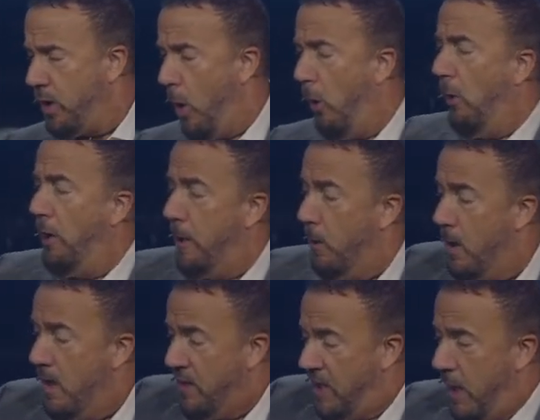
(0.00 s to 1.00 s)
earlier
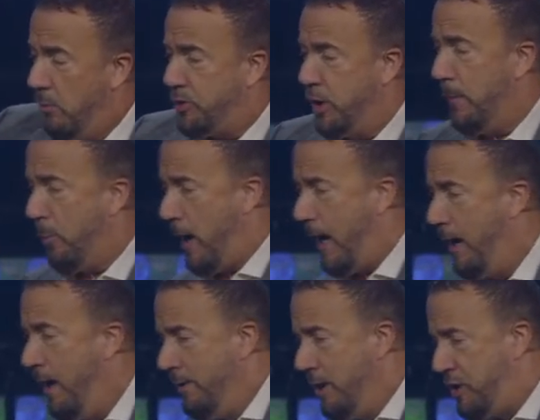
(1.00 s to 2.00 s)
that he was going to bring
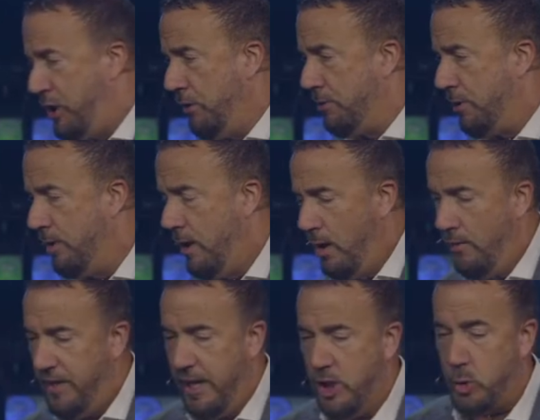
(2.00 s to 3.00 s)
the children
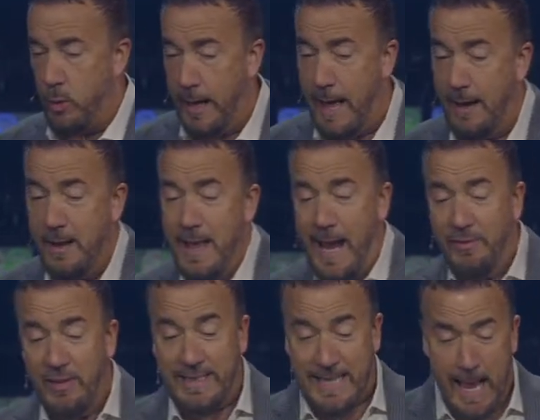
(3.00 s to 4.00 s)
of Israel out.
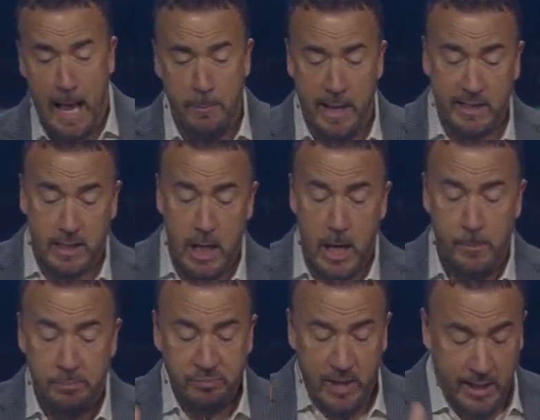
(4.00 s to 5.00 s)
And the time had
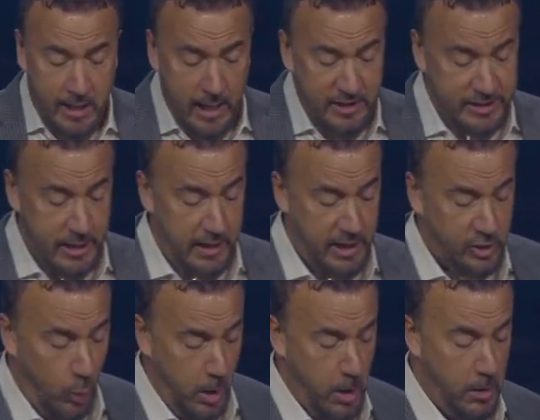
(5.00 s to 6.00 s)
come and God sent his
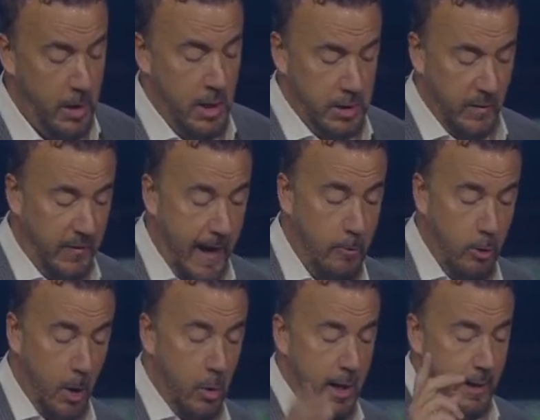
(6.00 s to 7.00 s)
word to
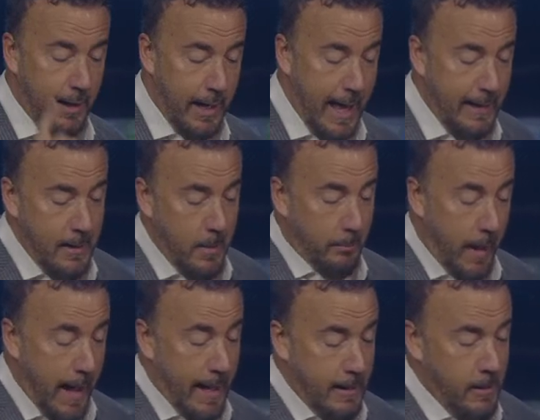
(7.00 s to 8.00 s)
Pharaoh, let
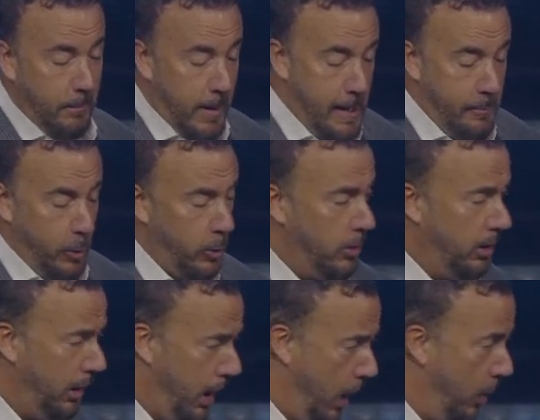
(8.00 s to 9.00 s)
my people
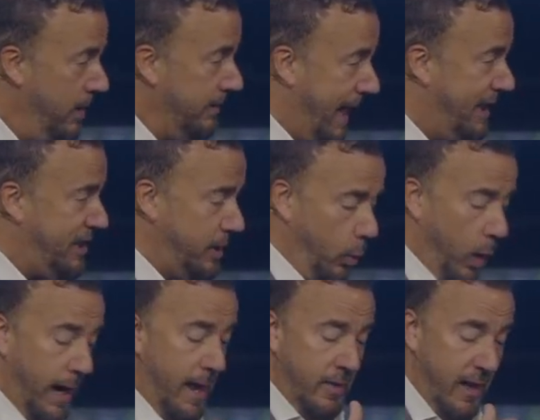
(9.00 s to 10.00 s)
go. That's the
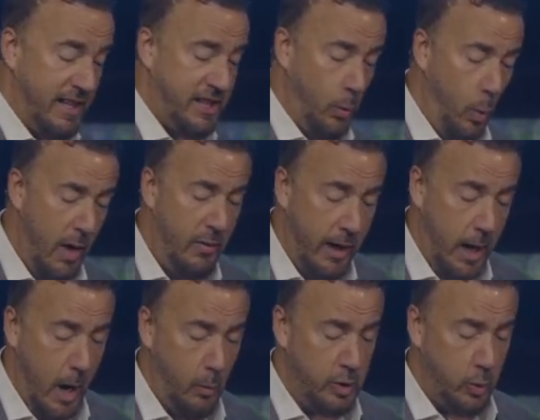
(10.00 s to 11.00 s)
what. That's the what that
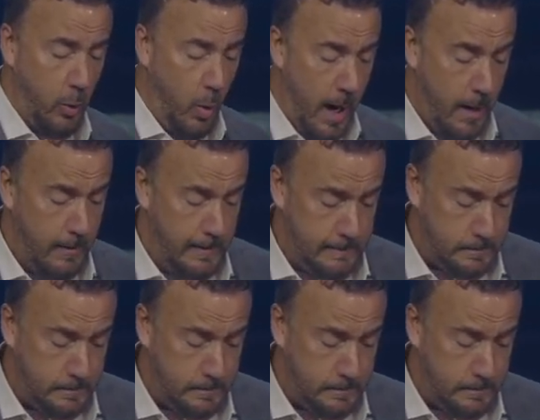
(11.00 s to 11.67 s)
God was requiring.